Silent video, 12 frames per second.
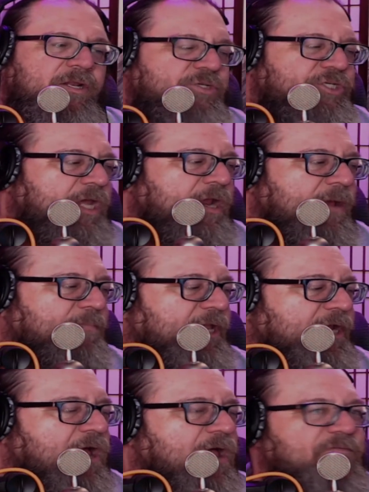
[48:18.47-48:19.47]
Shut up, play
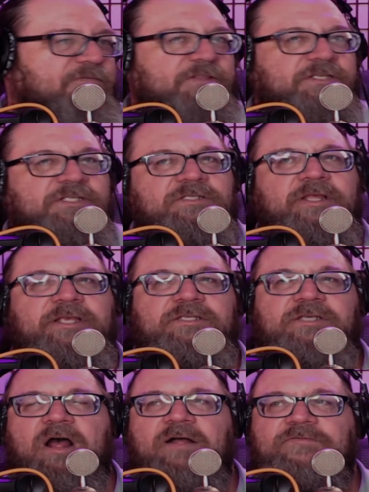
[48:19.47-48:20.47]
golf. This is links
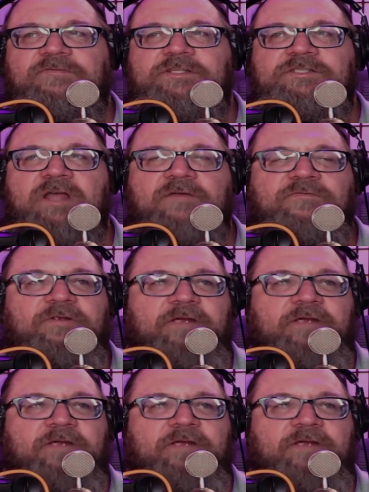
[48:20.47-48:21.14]
golf. It's not for